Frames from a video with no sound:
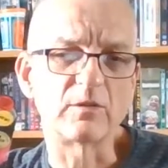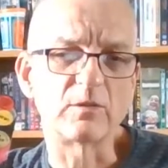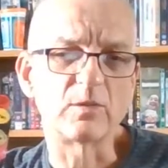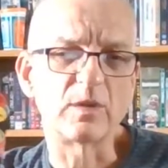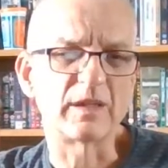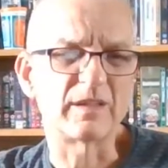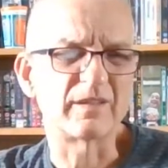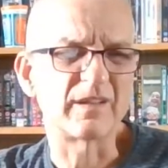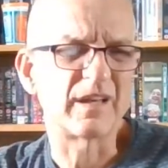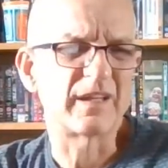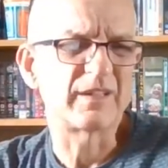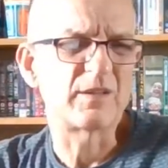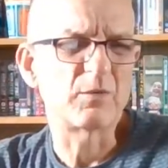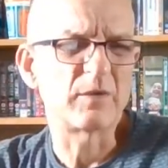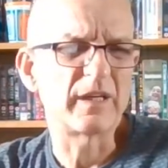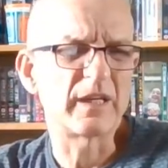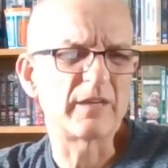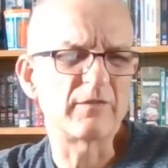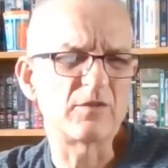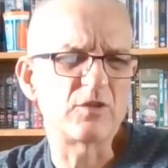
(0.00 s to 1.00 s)
Well, I don't
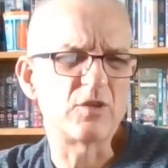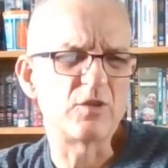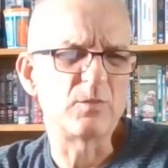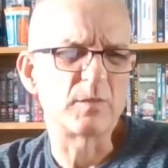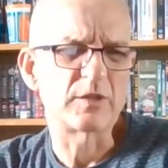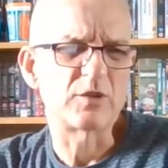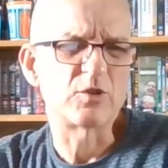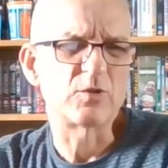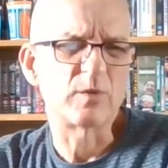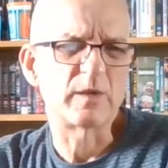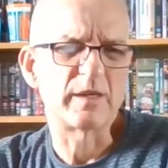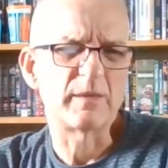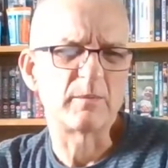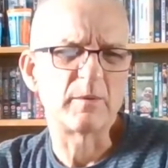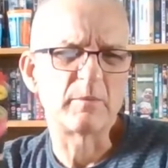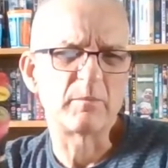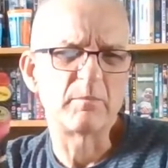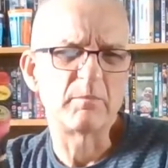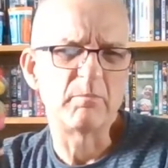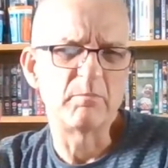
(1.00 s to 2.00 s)
want to give too much away,
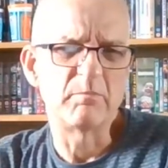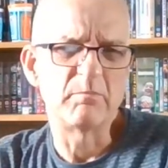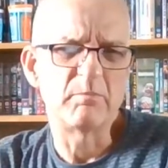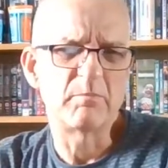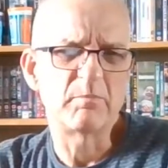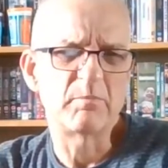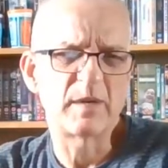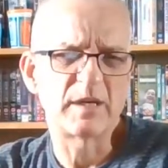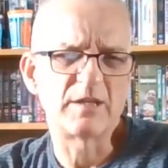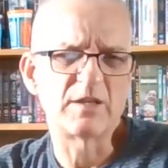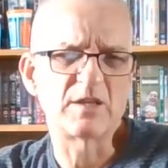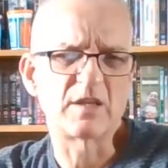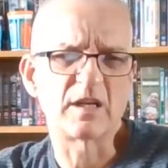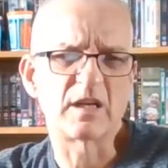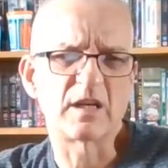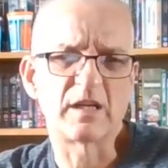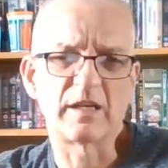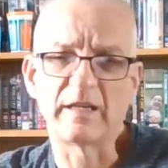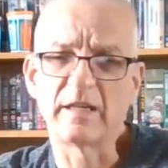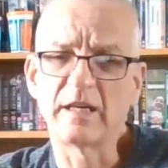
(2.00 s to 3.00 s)
but
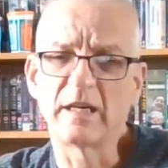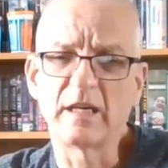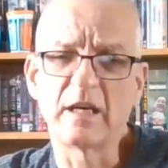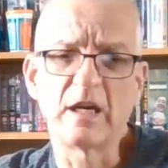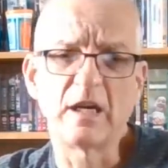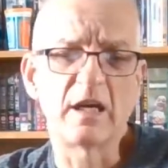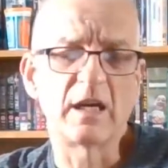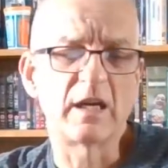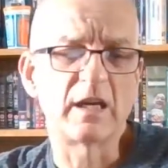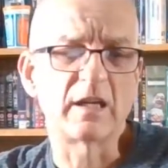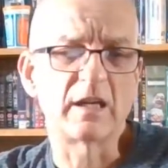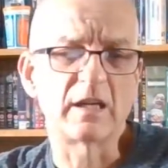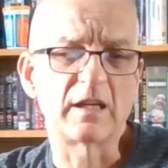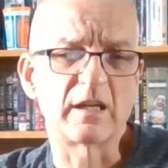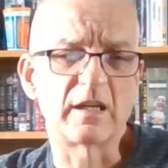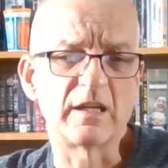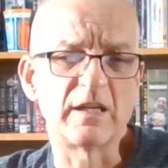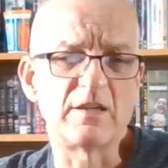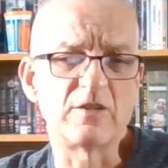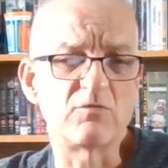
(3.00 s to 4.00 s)
basically,
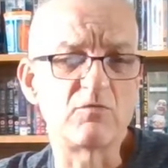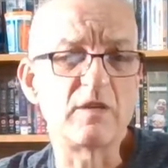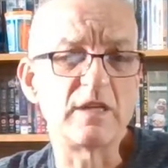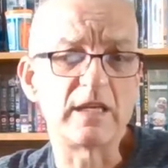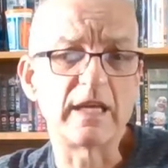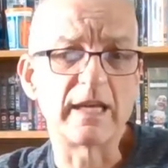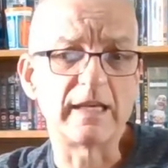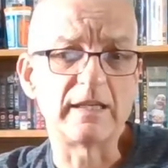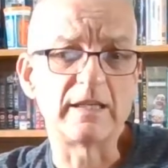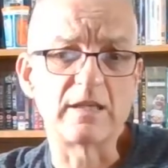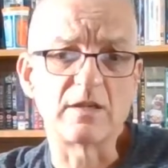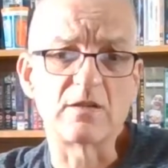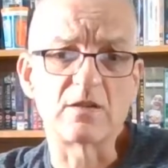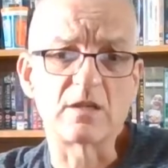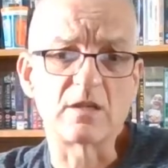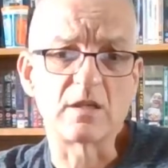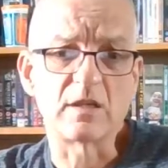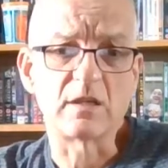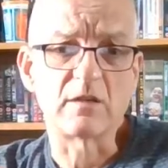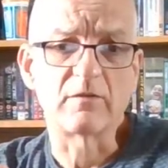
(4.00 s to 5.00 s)
he's regained
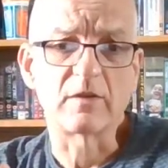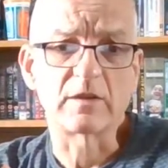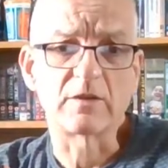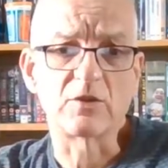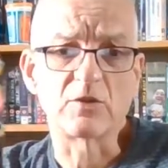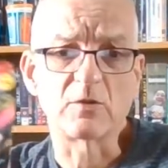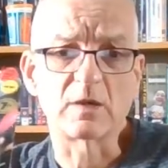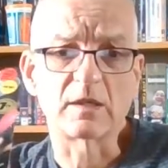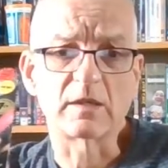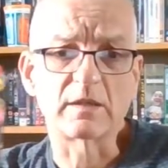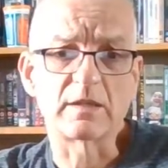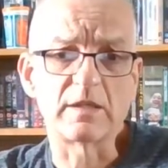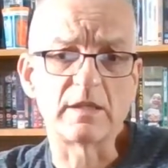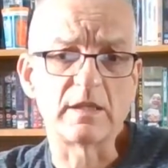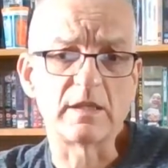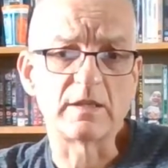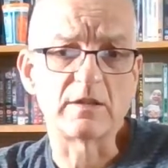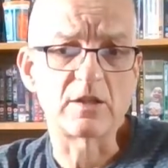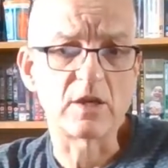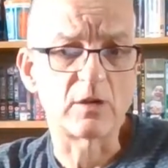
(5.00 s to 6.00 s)
his
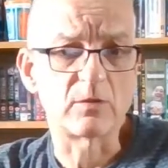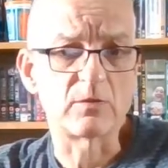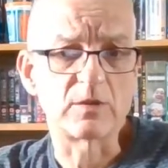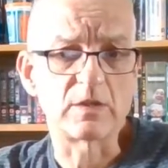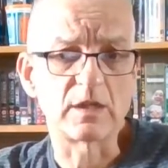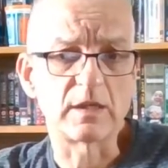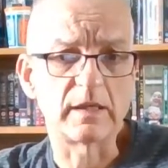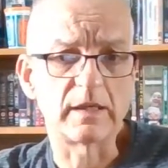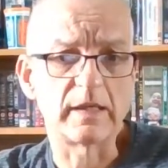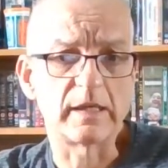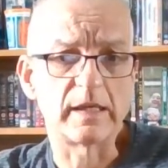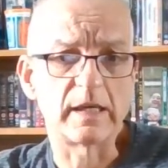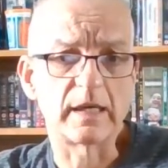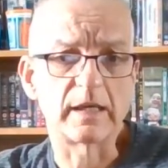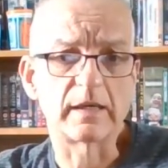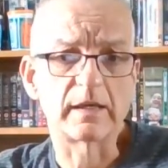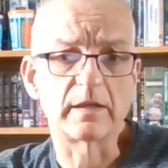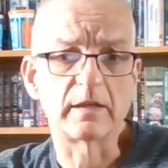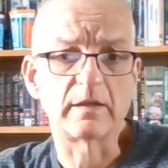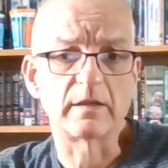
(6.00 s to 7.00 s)
individuality totally,
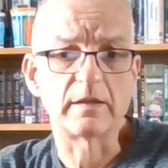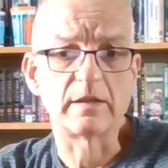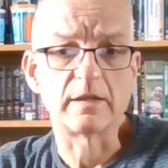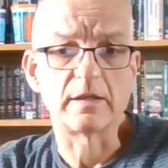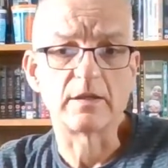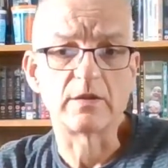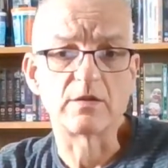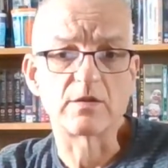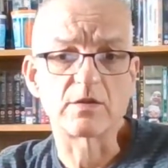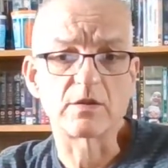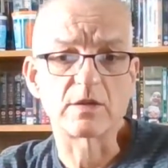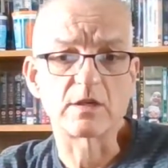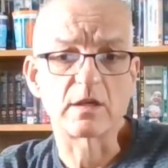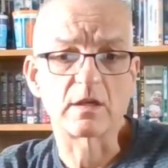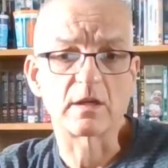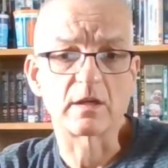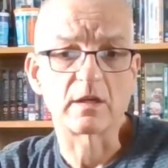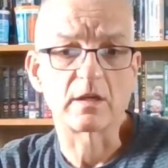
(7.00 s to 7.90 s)
and he's